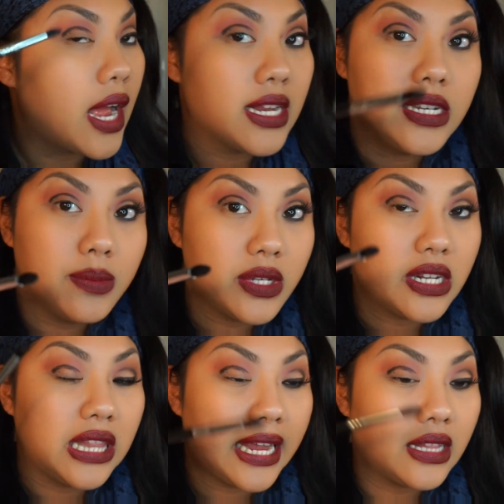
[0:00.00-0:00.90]
I dipped
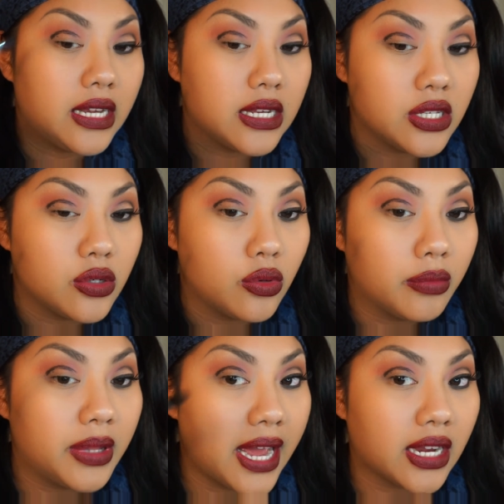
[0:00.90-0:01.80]
it lightly into a
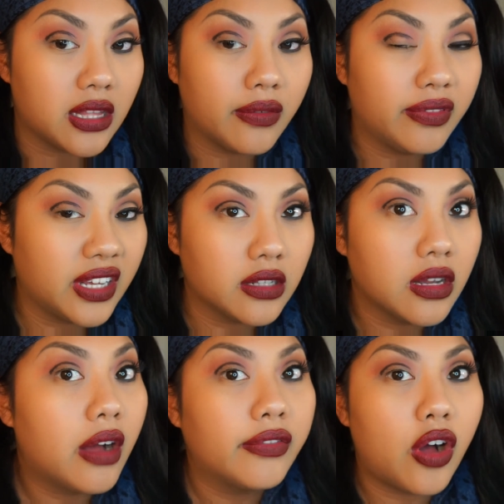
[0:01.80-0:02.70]
black and then flicked
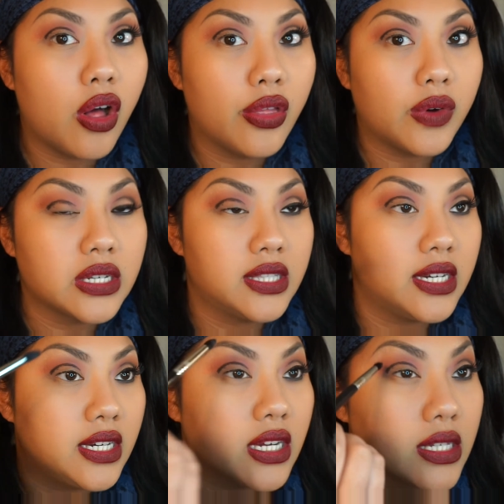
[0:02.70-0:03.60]
off all the rest
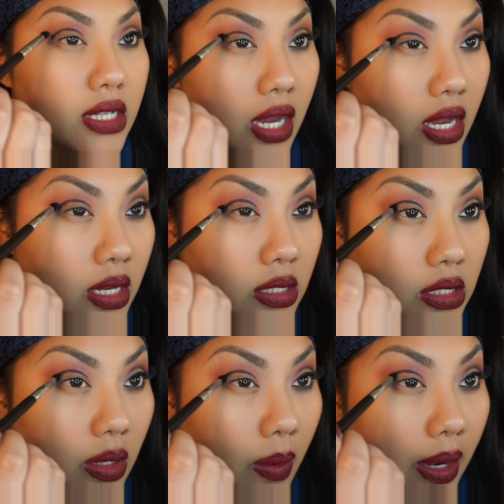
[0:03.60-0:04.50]
of the dust.
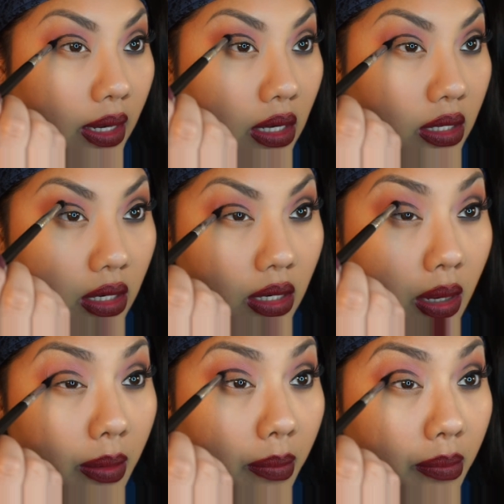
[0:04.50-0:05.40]
So I
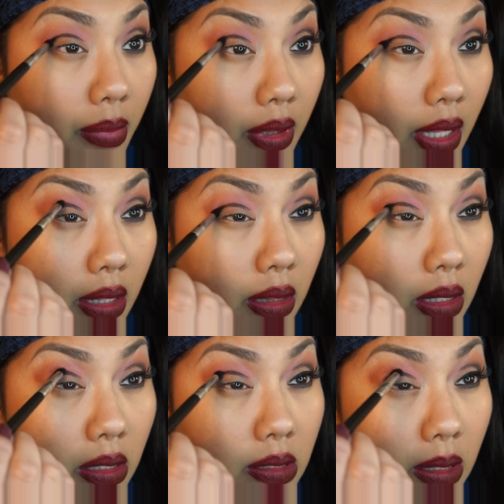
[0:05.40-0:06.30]
can blend
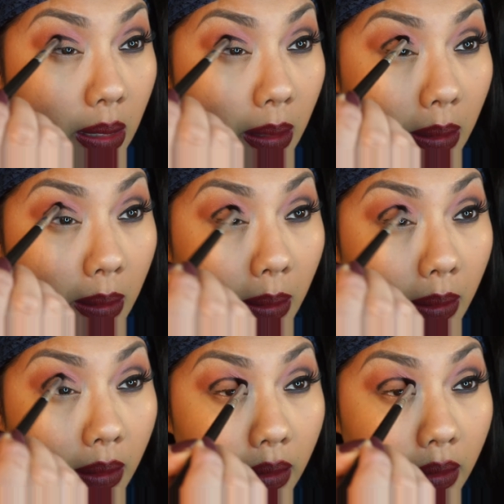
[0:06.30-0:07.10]
this in,